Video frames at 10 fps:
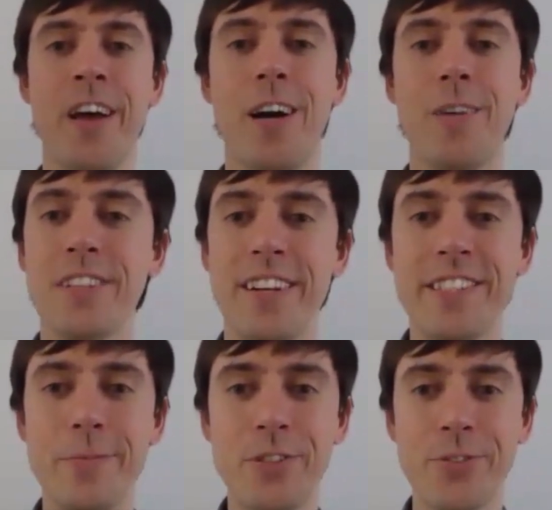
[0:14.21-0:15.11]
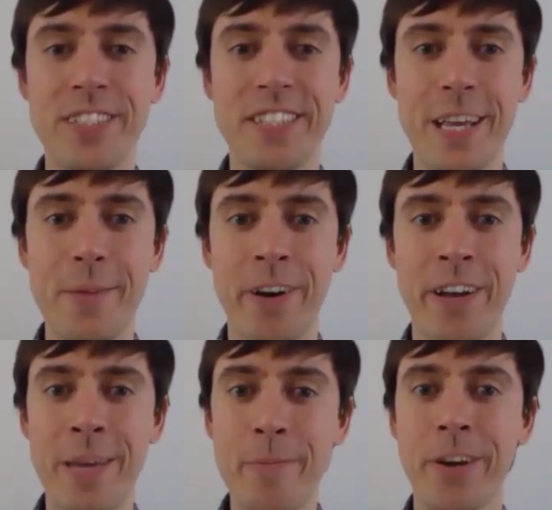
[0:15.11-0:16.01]
I'm delighted to be joined today by
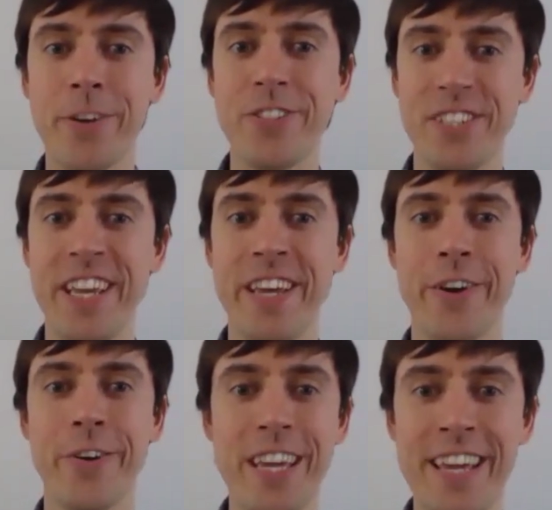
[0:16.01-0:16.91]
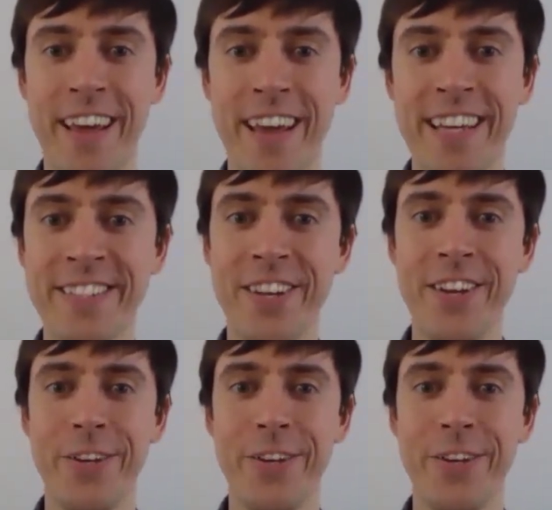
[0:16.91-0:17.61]
IMCO CEO Keith Hayes,